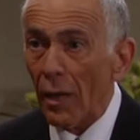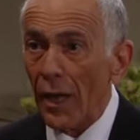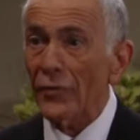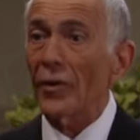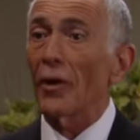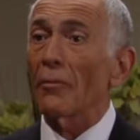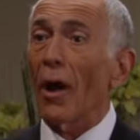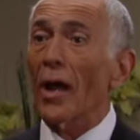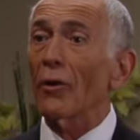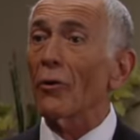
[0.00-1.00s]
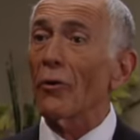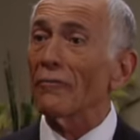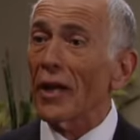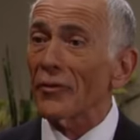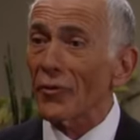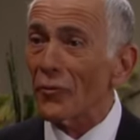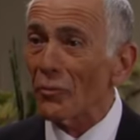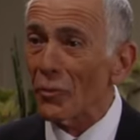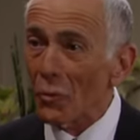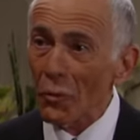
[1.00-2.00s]
as an admirer of
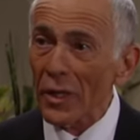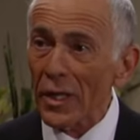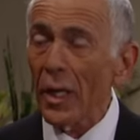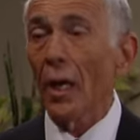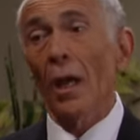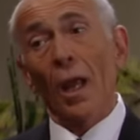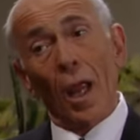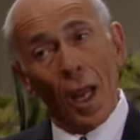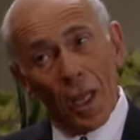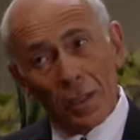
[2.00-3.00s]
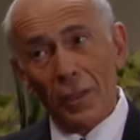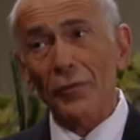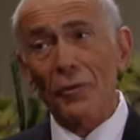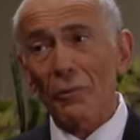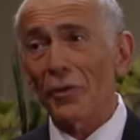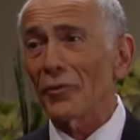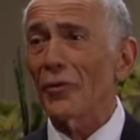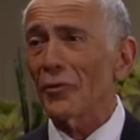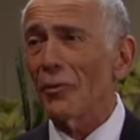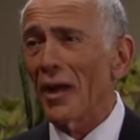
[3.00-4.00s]
nature's beauty and as a
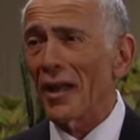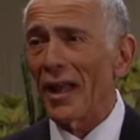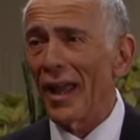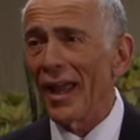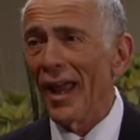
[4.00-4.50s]
businessman.